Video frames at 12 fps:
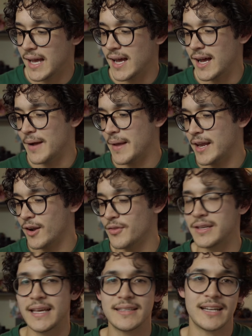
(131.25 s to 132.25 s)
and
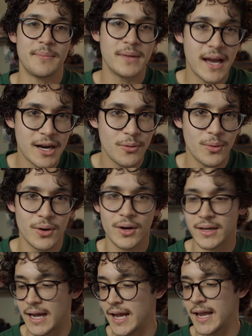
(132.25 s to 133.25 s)
on the days that I'm not at
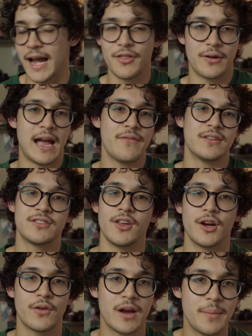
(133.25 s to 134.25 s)
work, I either have it
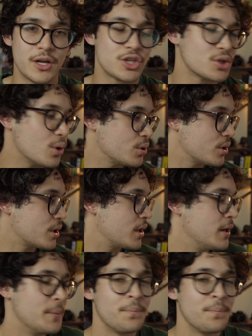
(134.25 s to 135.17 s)
slung around my shoulder,